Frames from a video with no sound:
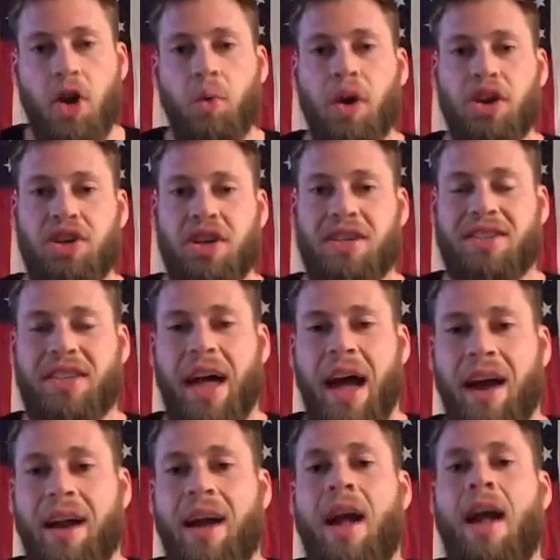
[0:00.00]
which is
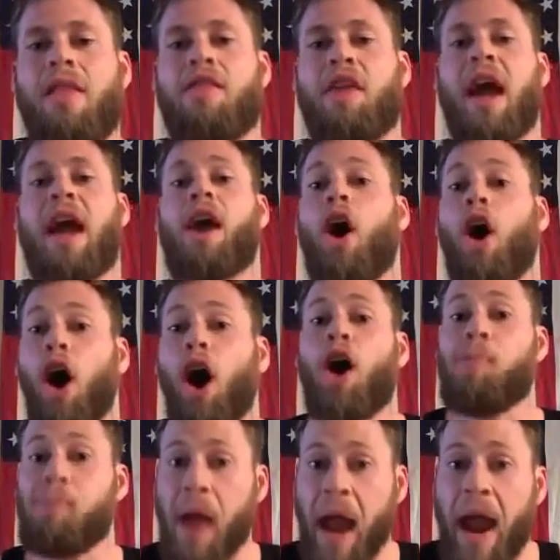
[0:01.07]
that they
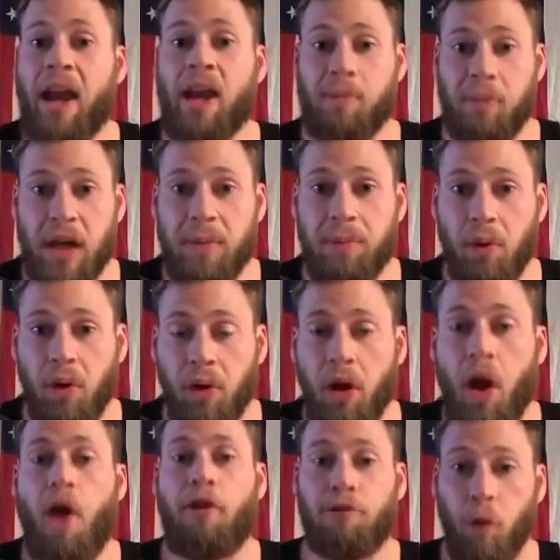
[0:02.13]
are banning
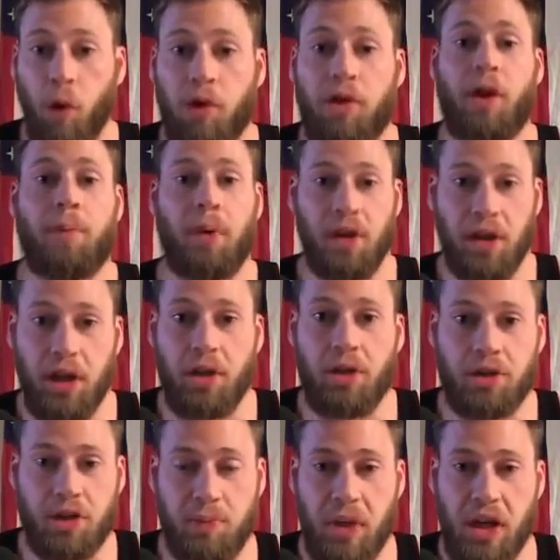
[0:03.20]
people for their
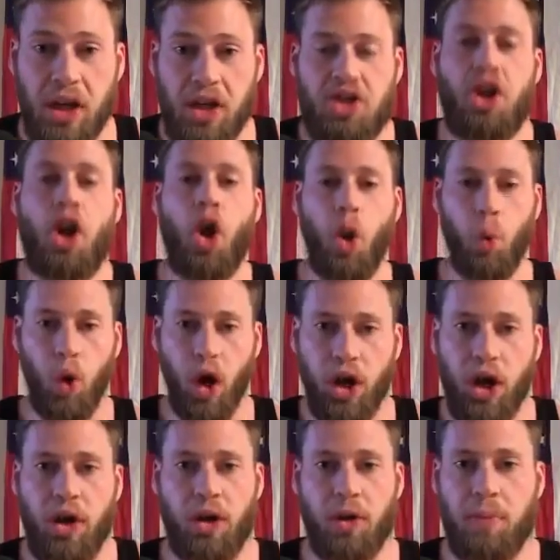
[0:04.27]
political speech
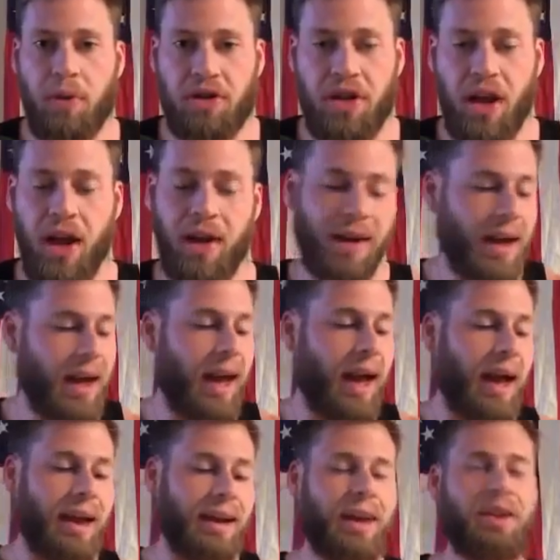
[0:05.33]
100%.
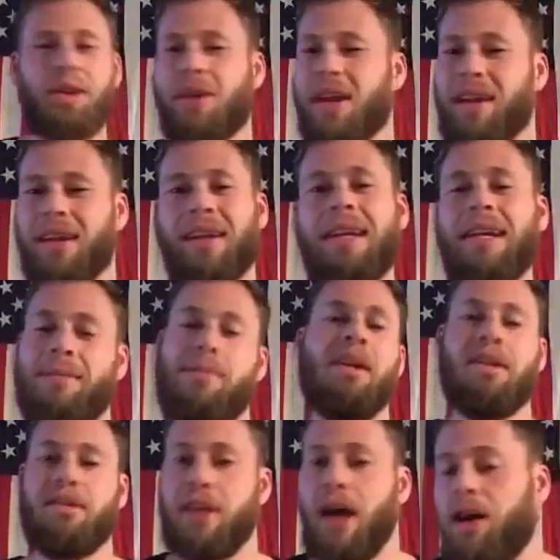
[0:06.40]
Now, you didn't need me
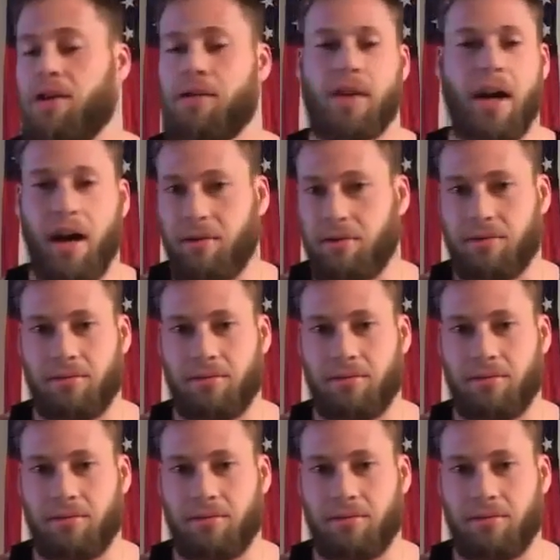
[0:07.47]
to tell you that.